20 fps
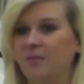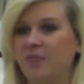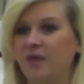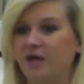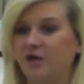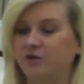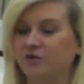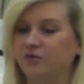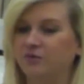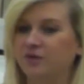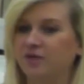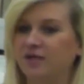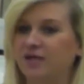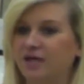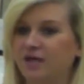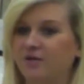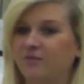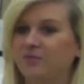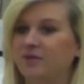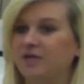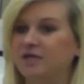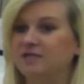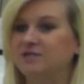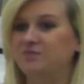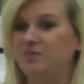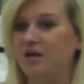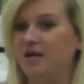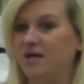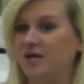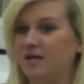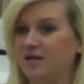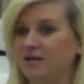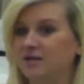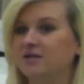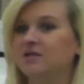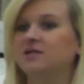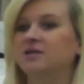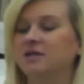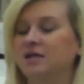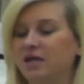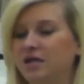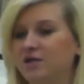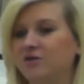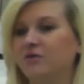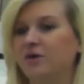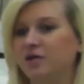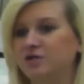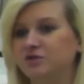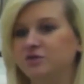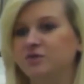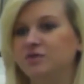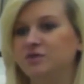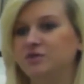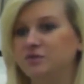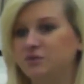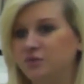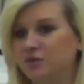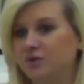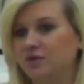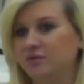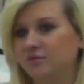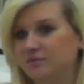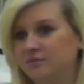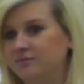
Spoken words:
they could really help me expand in graduate school.